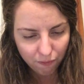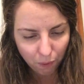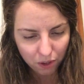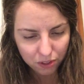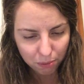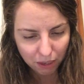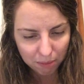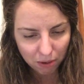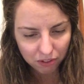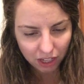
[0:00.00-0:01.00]
Forests were
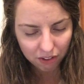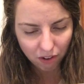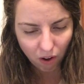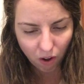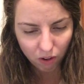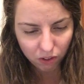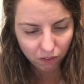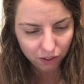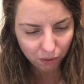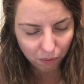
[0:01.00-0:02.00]
being mowed down all
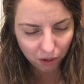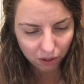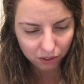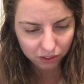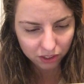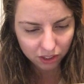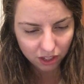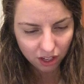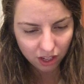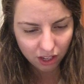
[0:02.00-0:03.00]
over the world,
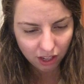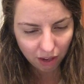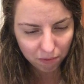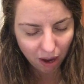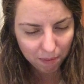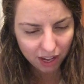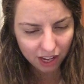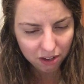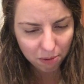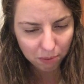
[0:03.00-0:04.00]
and Rabbit
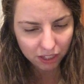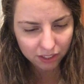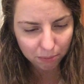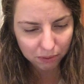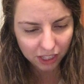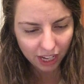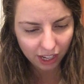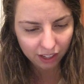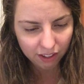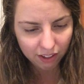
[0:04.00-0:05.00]
had no place to play.
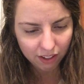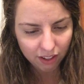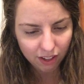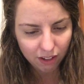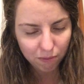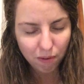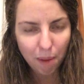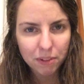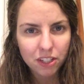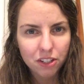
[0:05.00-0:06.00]

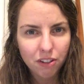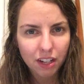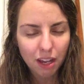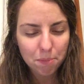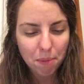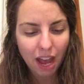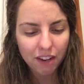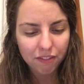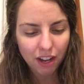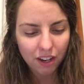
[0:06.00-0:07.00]
Rabbit's trick had
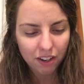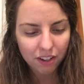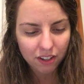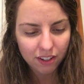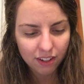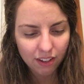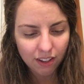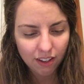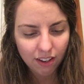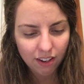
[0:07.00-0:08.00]
backfired.
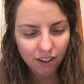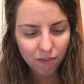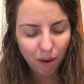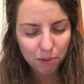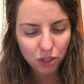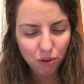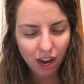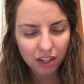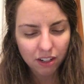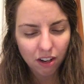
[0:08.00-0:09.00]
Rabbit
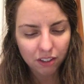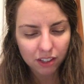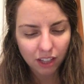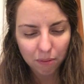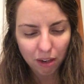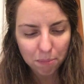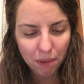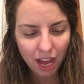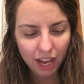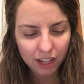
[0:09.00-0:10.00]
tried to call the clayman
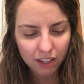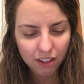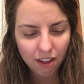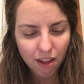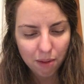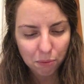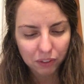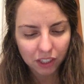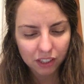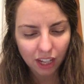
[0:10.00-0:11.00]
back.
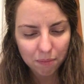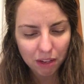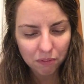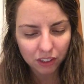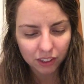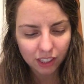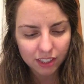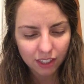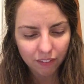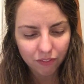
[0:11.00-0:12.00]
When the clayman wouldn't
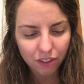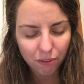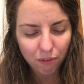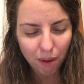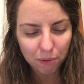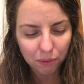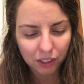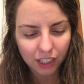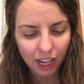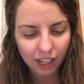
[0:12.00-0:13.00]
listen, Rabbit
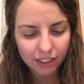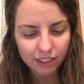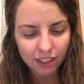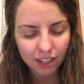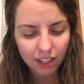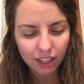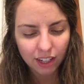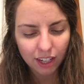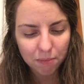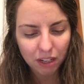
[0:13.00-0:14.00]
realized
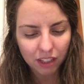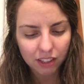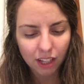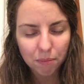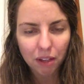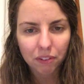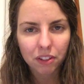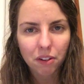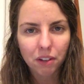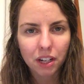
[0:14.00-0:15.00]
he'd made a clayman with
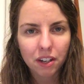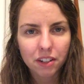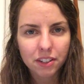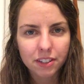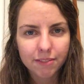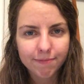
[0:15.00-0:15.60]
no ears.